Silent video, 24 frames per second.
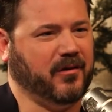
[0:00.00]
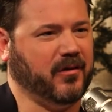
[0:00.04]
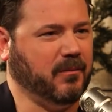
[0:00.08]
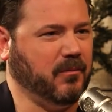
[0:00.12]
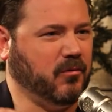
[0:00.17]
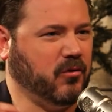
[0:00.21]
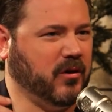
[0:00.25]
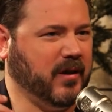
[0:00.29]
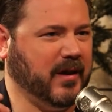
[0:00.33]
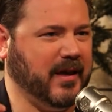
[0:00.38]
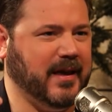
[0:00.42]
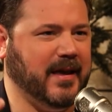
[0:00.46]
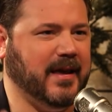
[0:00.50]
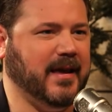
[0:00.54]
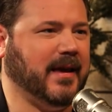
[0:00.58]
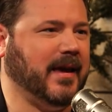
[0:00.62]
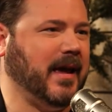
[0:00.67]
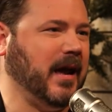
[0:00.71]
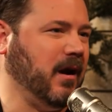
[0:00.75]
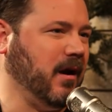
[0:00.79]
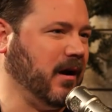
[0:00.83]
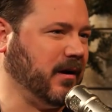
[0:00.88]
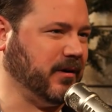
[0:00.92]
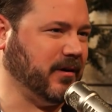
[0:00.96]
some key
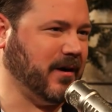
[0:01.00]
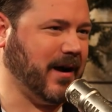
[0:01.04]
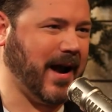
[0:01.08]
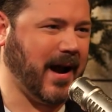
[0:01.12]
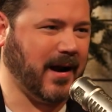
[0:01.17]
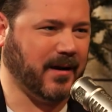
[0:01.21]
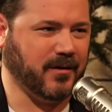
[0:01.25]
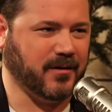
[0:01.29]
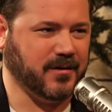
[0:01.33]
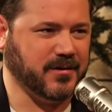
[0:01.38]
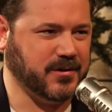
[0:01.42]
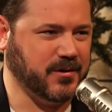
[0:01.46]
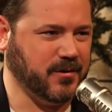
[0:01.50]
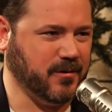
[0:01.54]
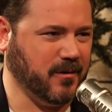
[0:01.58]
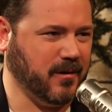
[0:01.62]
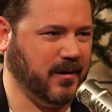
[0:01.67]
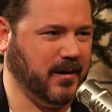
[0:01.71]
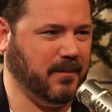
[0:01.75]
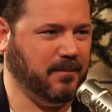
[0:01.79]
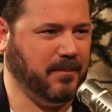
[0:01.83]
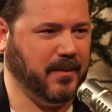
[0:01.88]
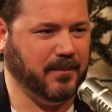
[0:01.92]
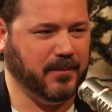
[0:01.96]
character actors who are
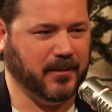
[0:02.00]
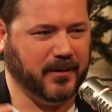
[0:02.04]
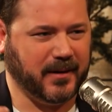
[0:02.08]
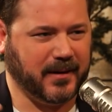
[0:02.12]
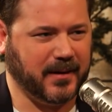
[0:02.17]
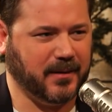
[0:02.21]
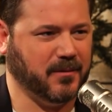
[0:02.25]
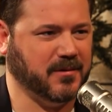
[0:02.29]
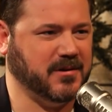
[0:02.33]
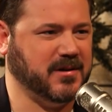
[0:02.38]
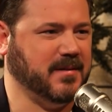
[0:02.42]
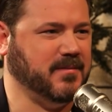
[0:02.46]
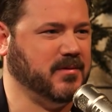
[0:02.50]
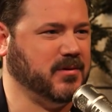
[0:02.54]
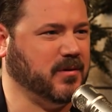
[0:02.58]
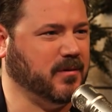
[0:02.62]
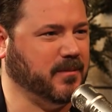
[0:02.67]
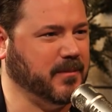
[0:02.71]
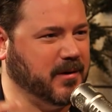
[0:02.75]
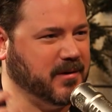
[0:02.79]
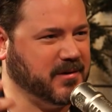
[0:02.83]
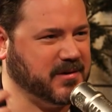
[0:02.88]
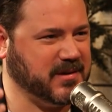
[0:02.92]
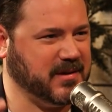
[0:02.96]
in it, people like Edward James
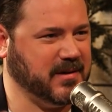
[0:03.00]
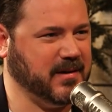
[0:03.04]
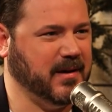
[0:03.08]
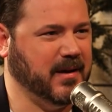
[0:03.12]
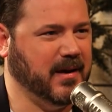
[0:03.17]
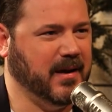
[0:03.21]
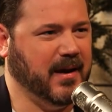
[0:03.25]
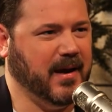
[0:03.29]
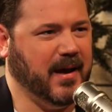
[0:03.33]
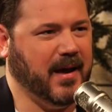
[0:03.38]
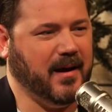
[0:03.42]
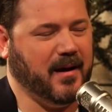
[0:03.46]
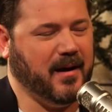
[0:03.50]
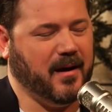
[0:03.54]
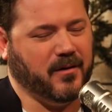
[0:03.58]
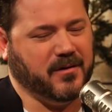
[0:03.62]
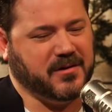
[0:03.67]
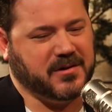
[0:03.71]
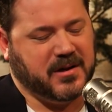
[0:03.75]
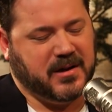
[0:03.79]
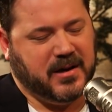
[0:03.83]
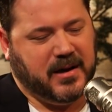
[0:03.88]
Olmos and others.